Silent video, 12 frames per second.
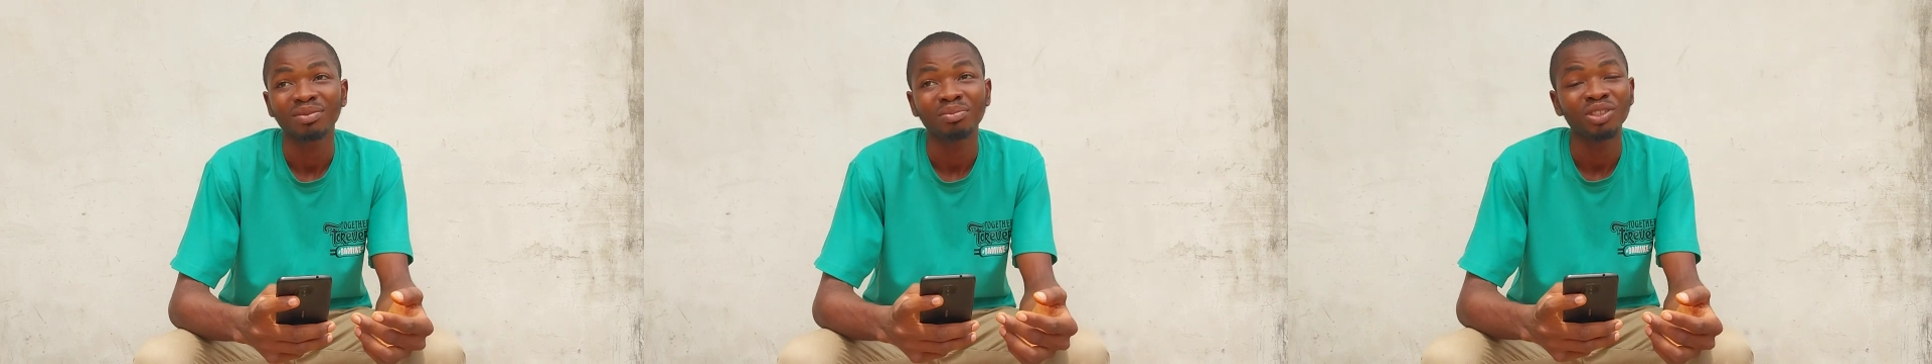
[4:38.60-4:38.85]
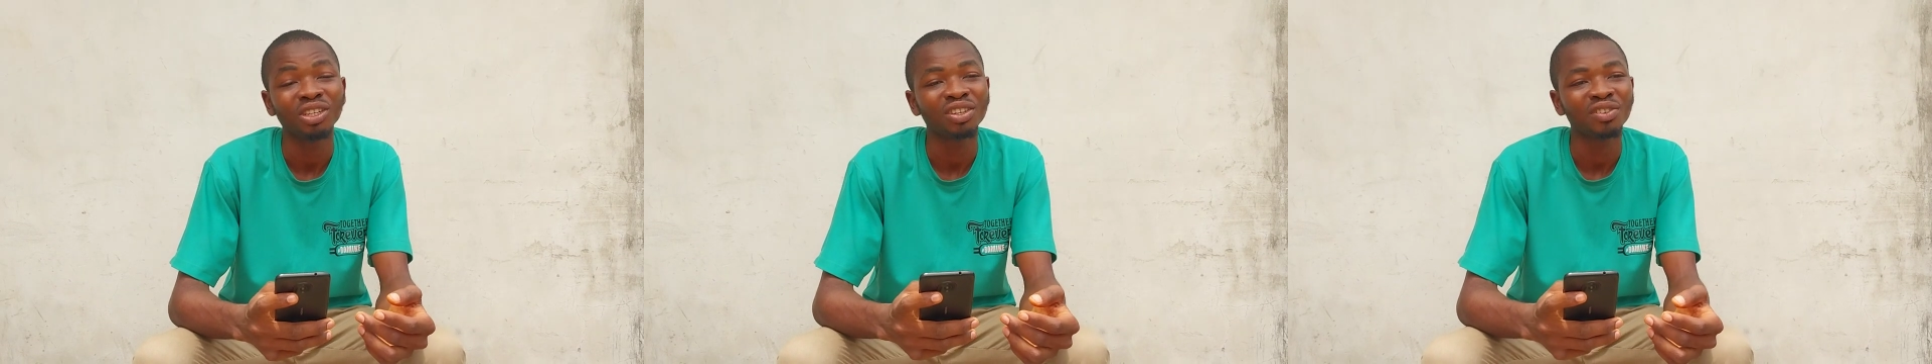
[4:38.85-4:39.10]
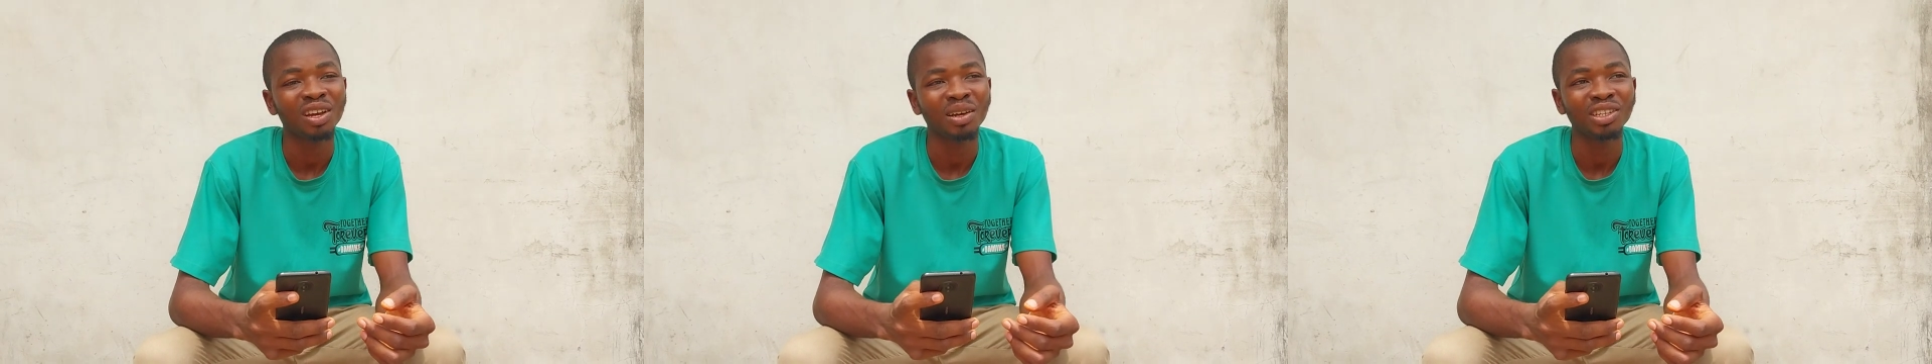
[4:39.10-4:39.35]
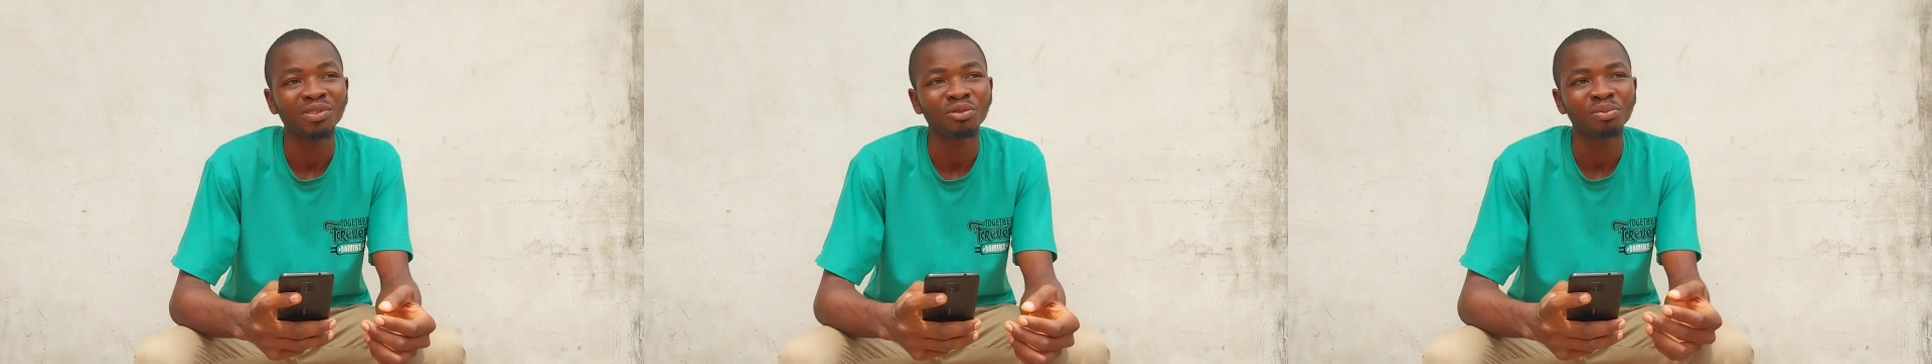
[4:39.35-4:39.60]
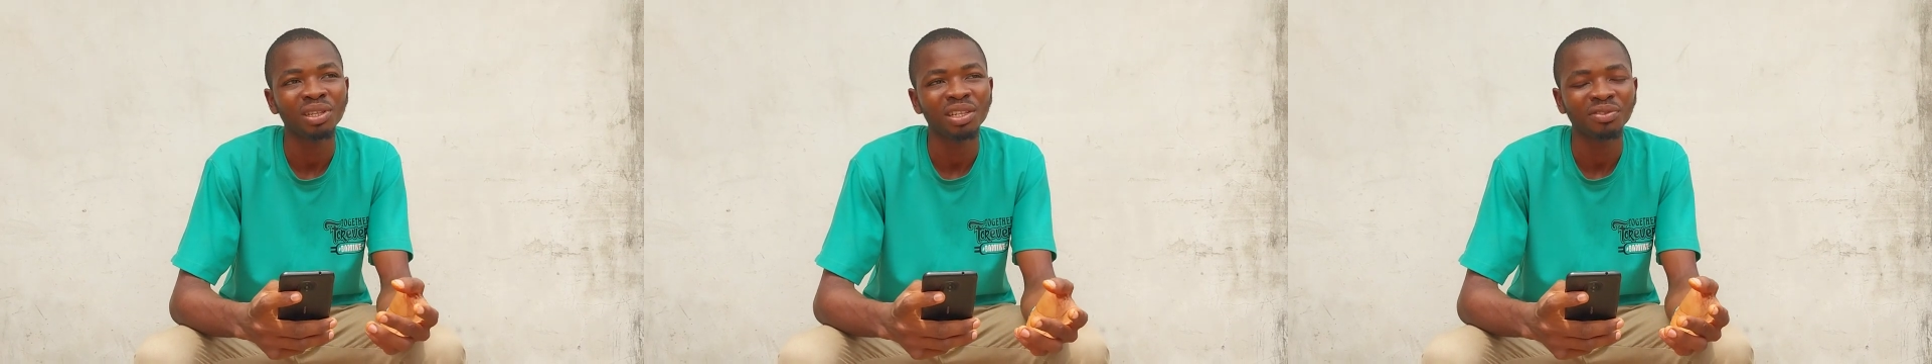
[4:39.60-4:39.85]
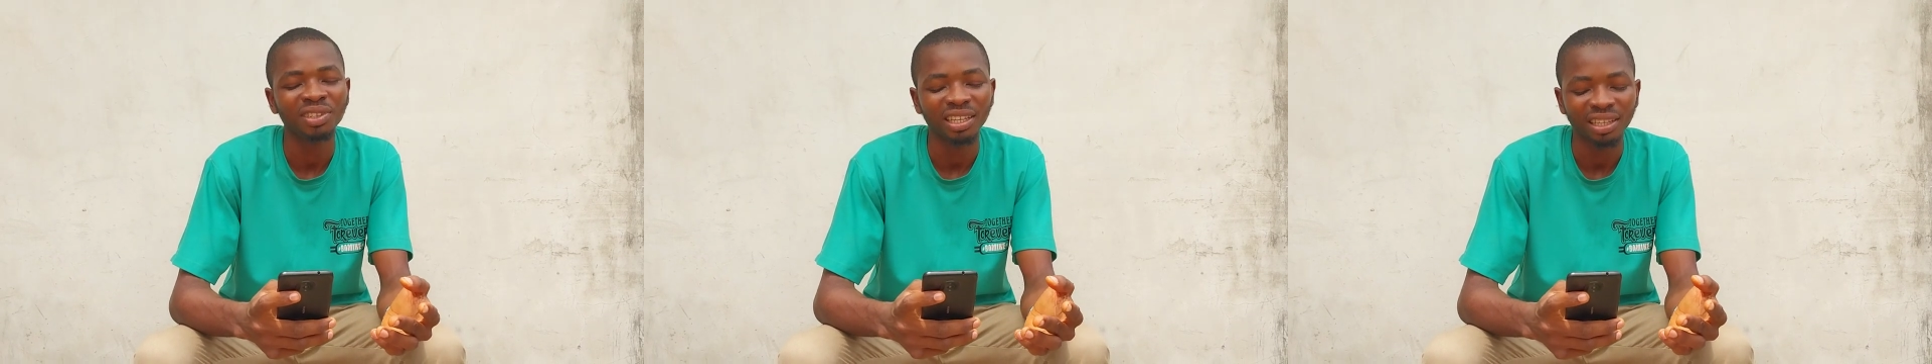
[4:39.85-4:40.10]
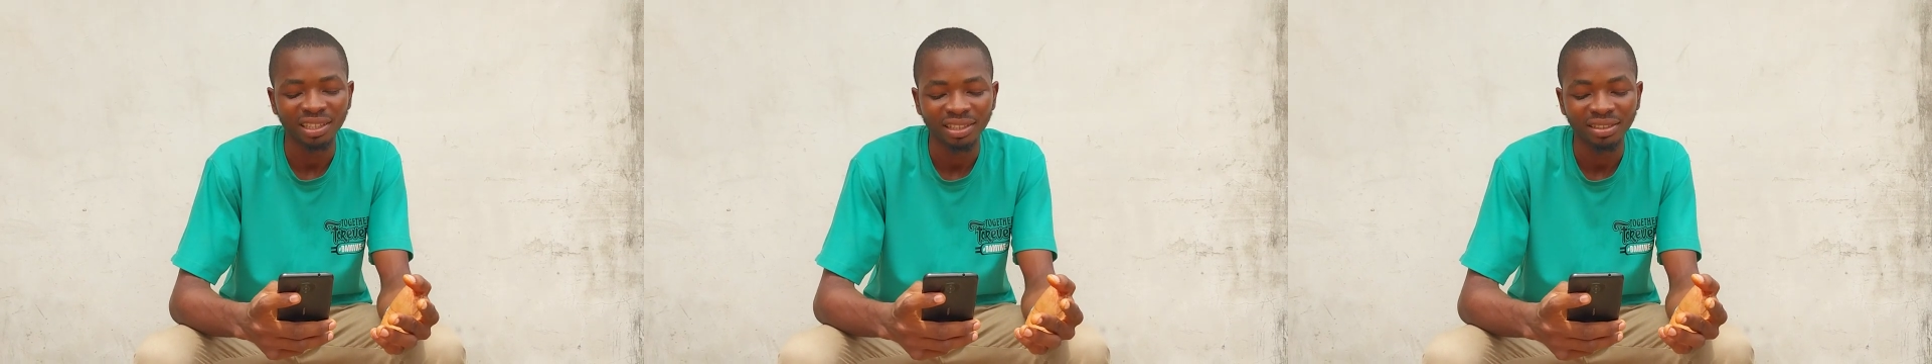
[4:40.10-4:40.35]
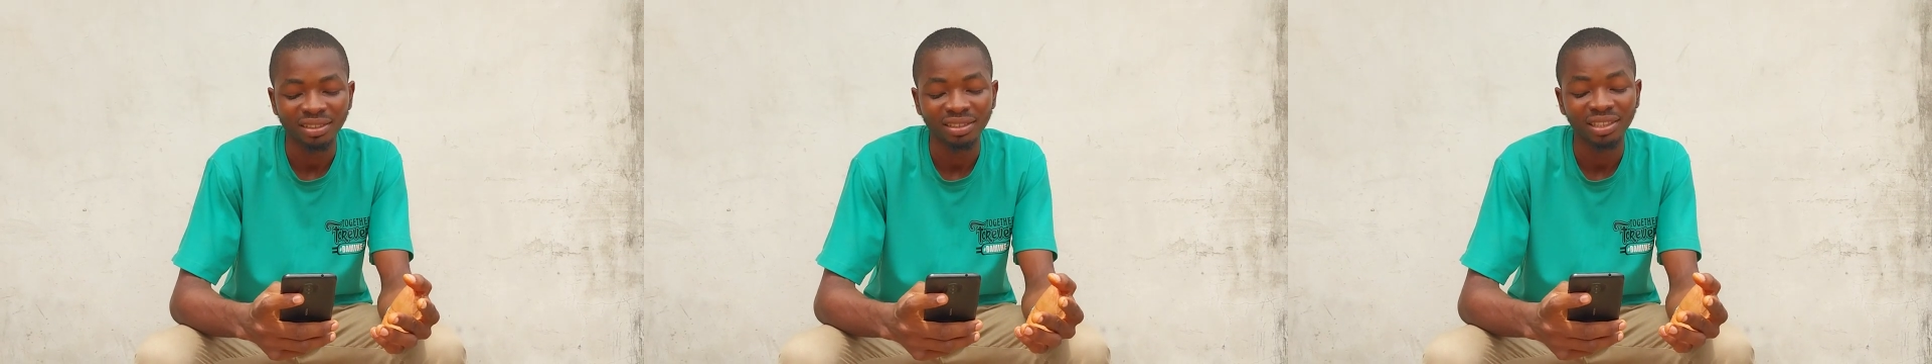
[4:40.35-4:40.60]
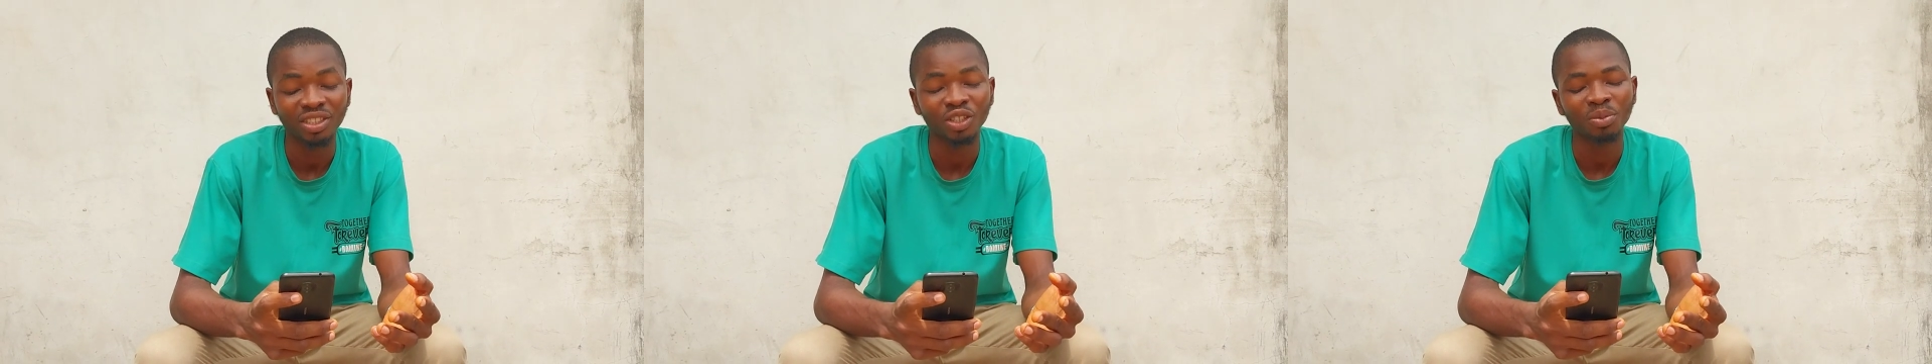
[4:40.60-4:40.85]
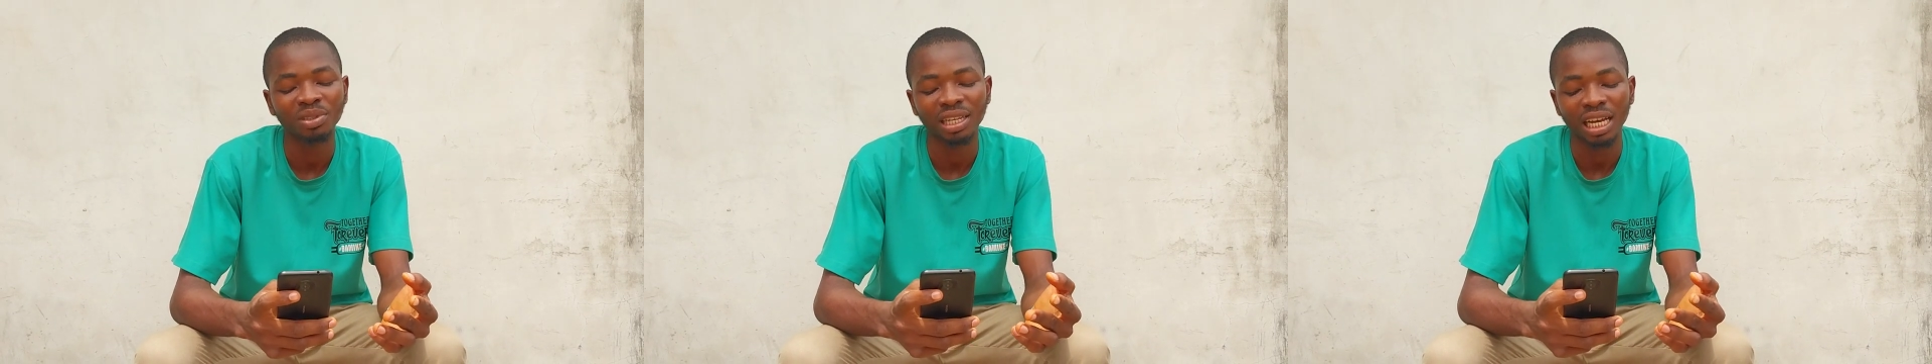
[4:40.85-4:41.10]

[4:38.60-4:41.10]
majority of them, I don't even believe they did something